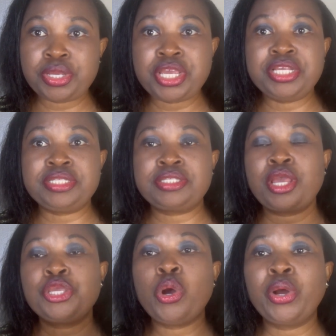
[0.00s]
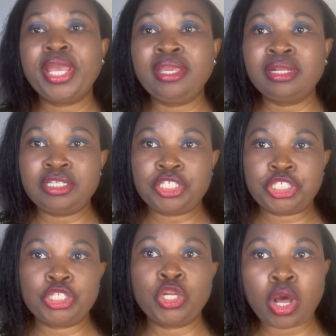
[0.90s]
is your
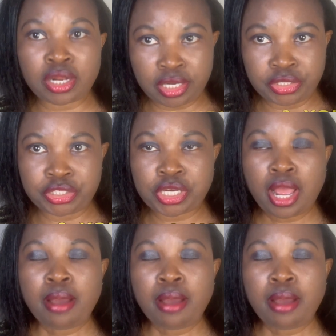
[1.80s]
English knowledge,